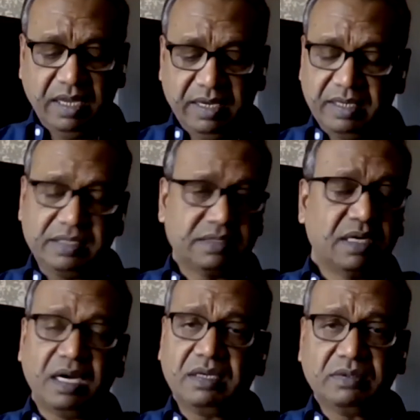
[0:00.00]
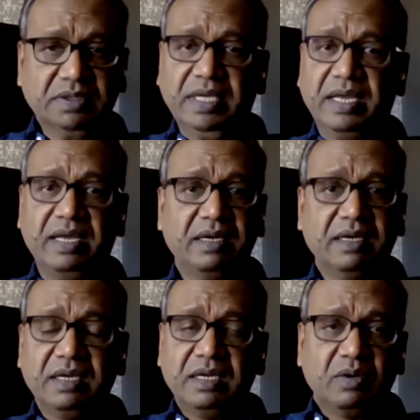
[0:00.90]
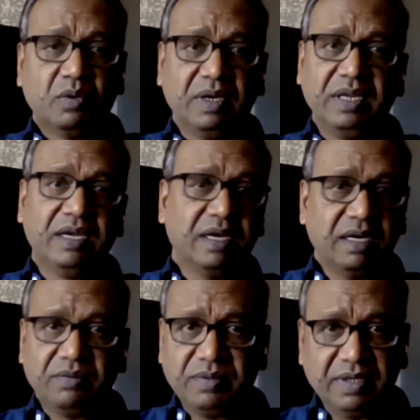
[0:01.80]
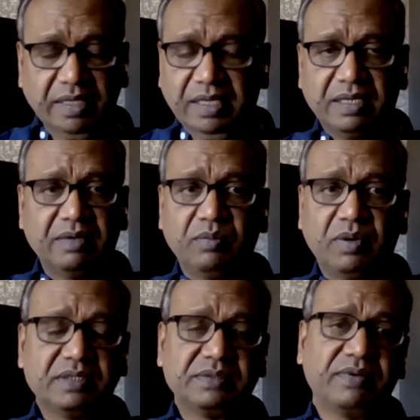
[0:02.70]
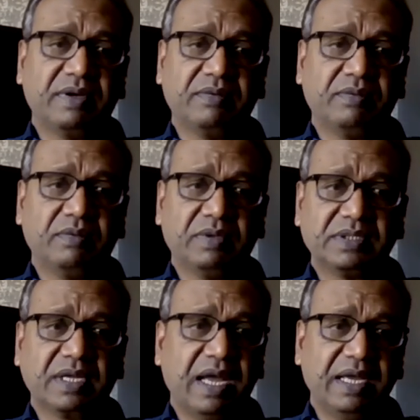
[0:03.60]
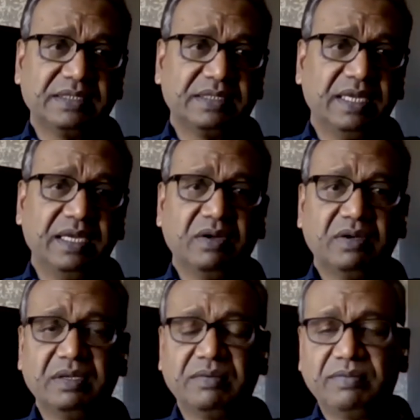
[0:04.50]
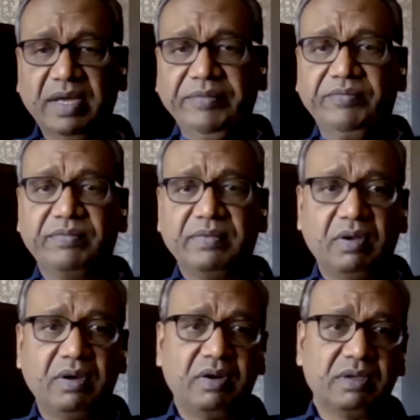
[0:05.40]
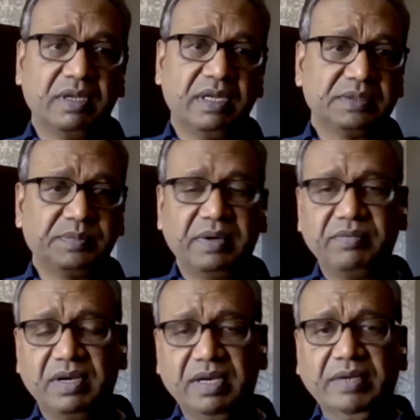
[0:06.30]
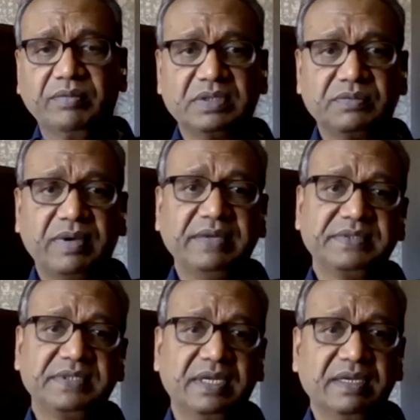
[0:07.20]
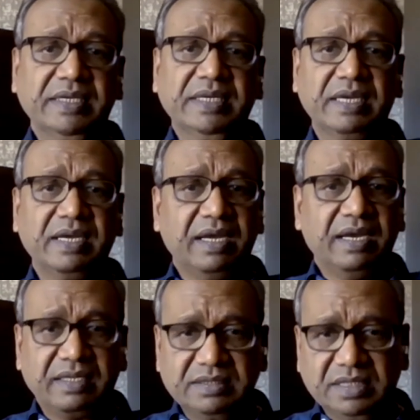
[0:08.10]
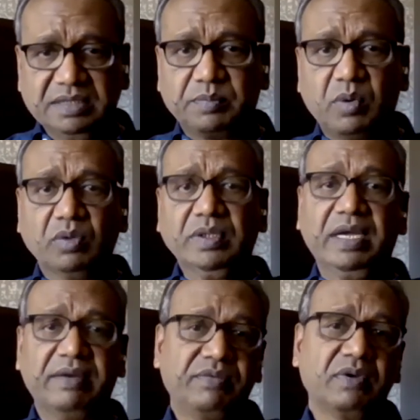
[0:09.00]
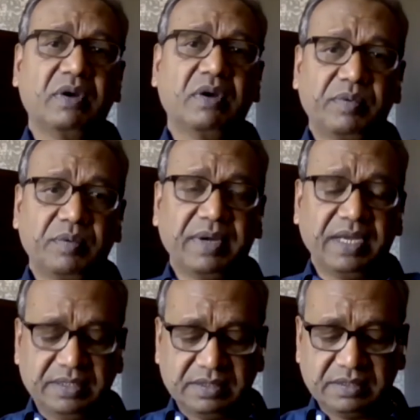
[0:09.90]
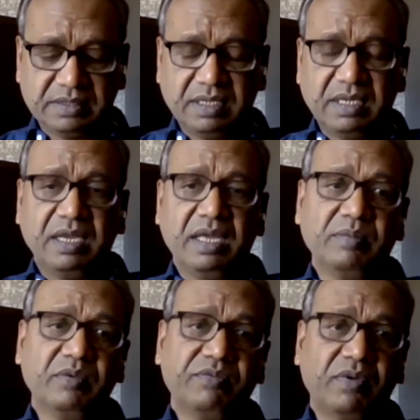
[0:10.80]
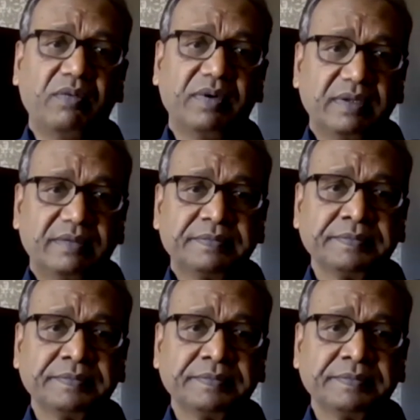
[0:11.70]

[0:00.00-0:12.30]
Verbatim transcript: And it is not to say only girl will learn what's uh, what's the guy's thing or the wife or, or the husband will learn what's wife's thing it is just both have to compromise and move forward